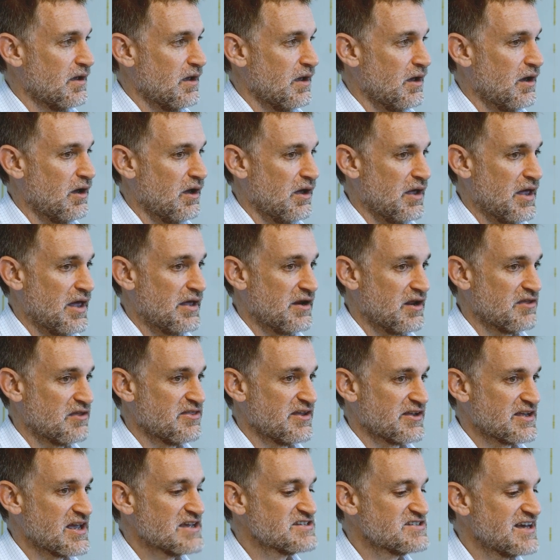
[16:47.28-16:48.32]
And I
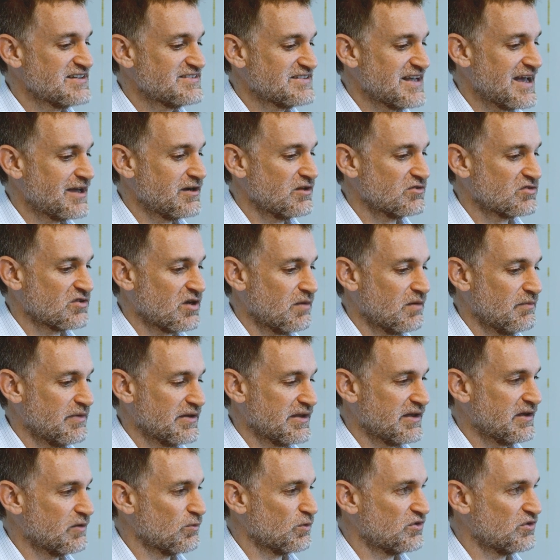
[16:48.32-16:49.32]
think as that data is coming in,